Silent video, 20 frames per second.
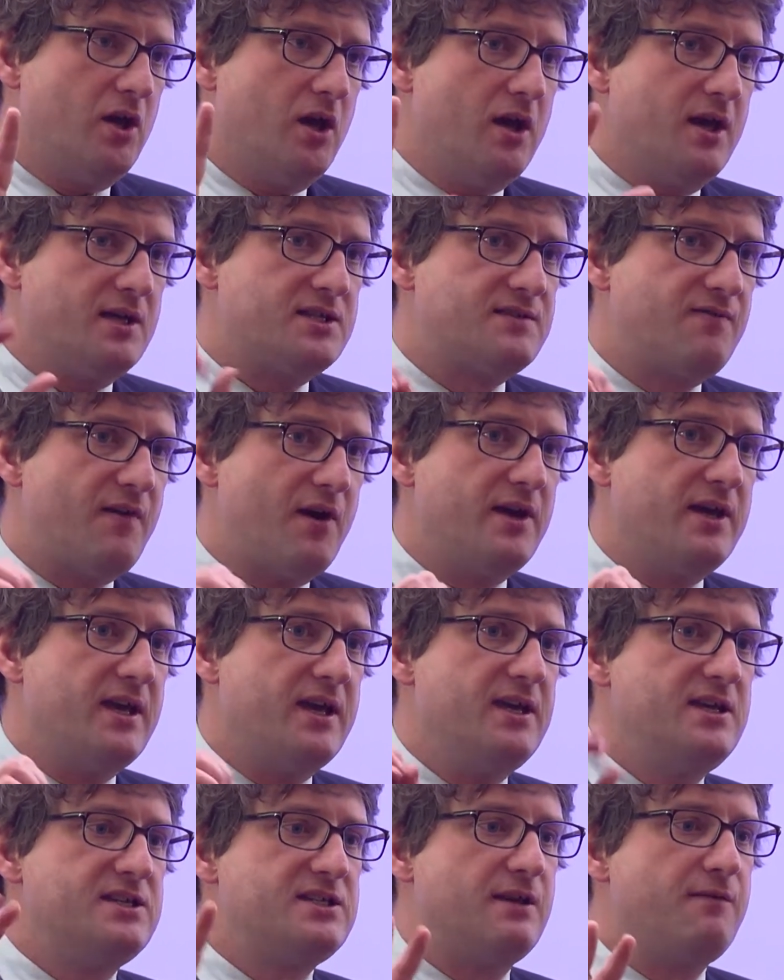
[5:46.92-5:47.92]
it's very
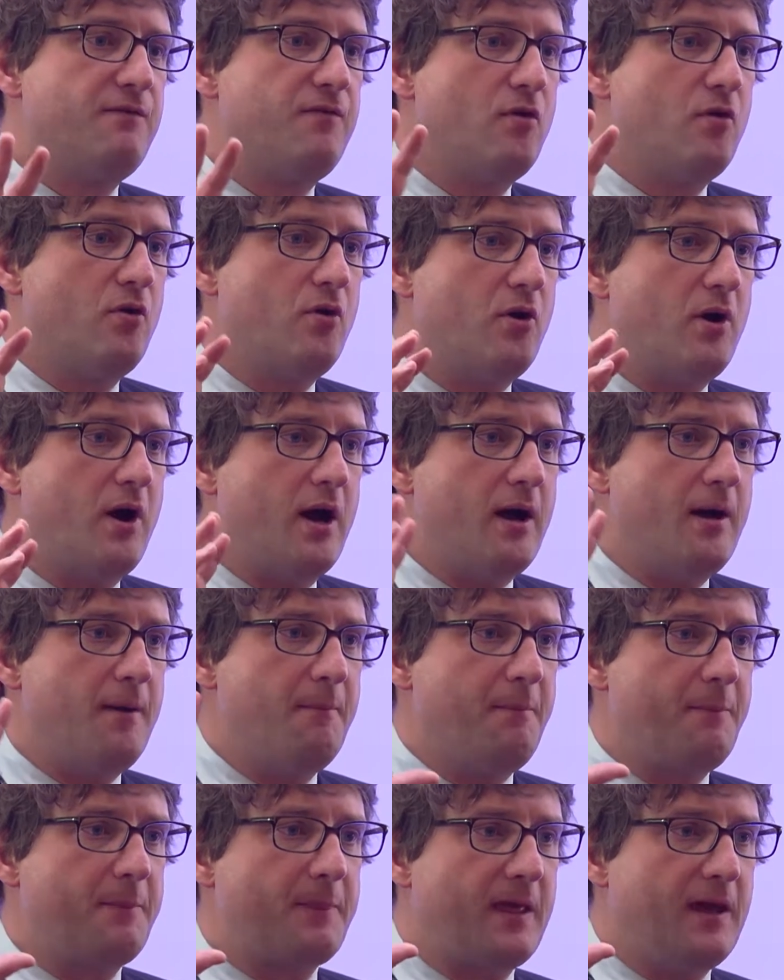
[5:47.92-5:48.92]
easy for
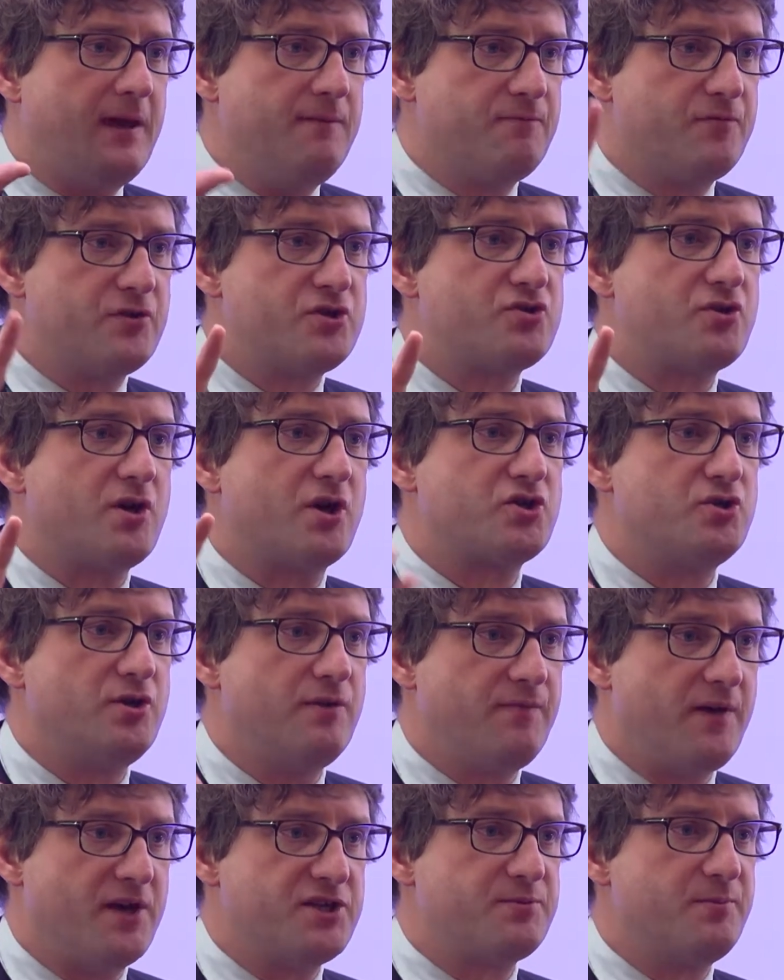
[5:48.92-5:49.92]
infrastructure
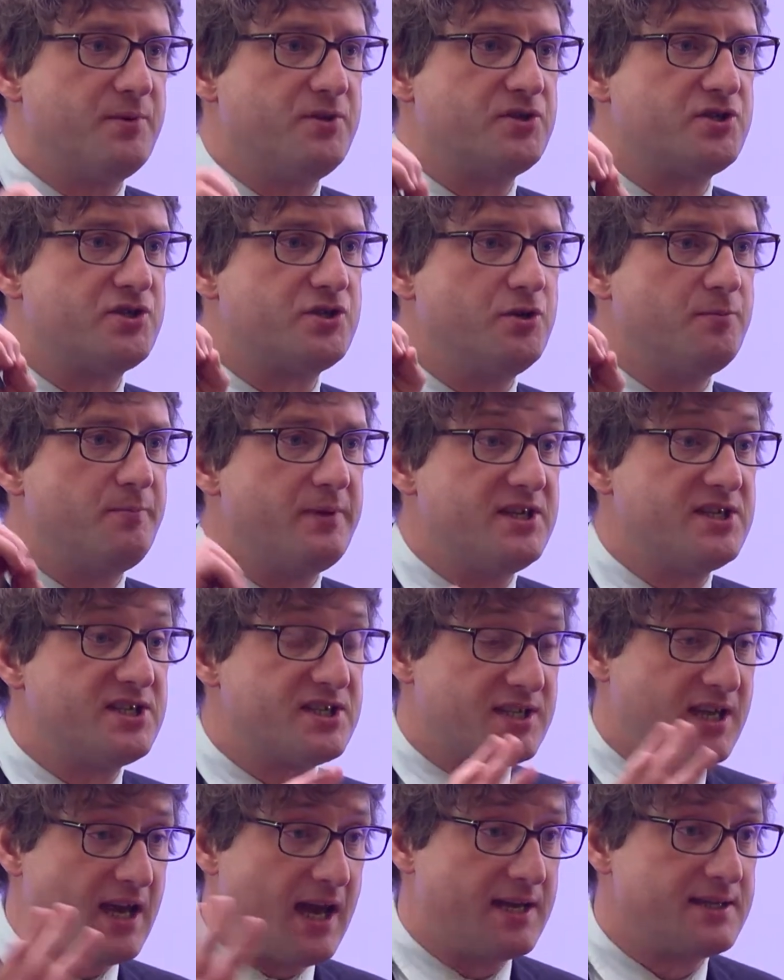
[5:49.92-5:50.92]
investments to be
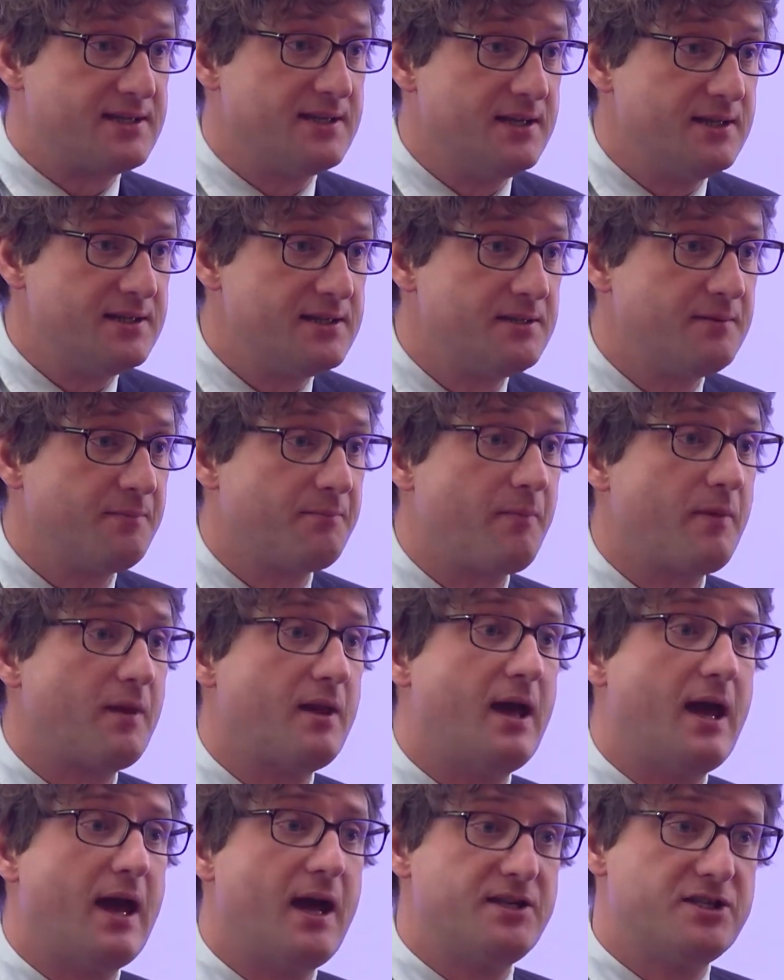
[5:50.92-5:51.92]
scattered
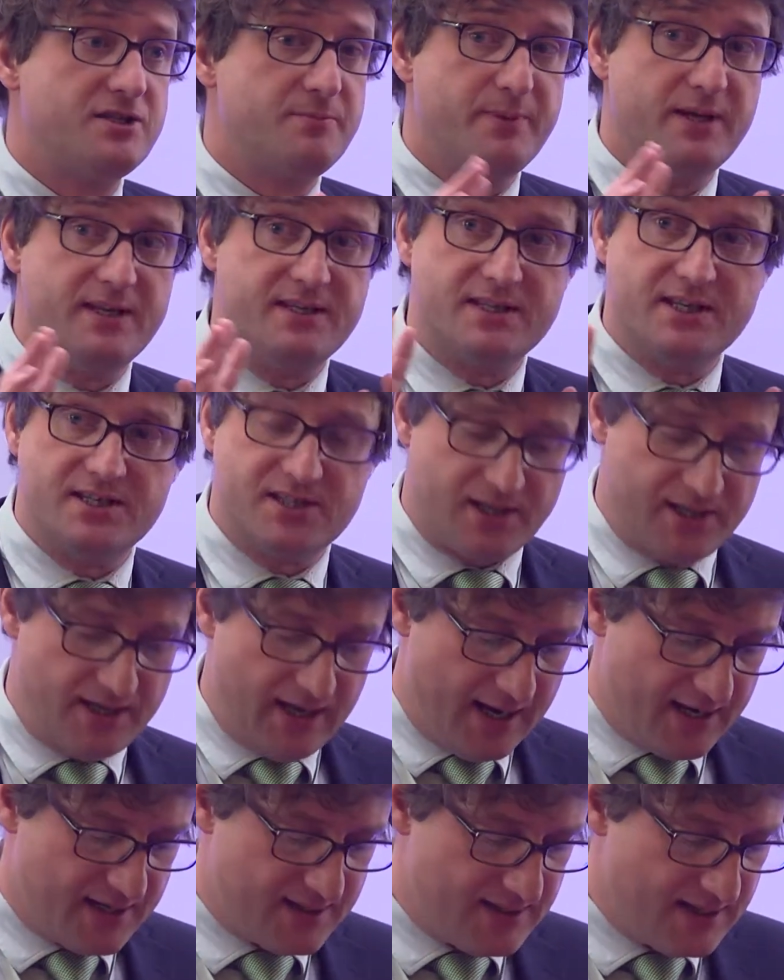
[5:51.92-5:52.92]
and to be
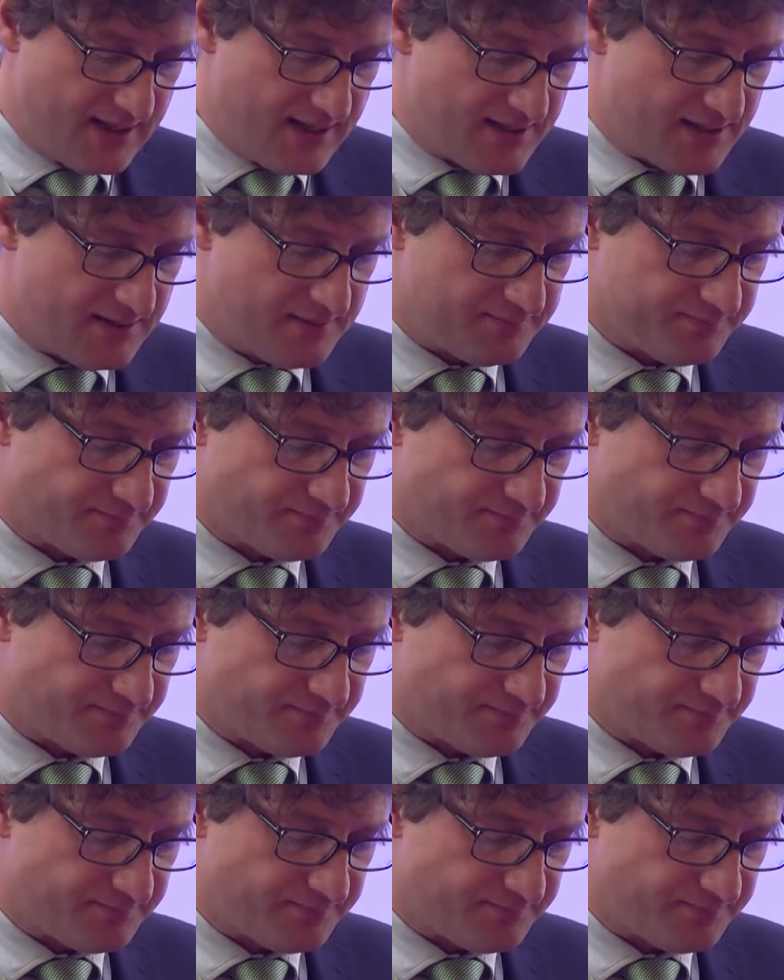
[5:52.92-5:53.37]
disconnected,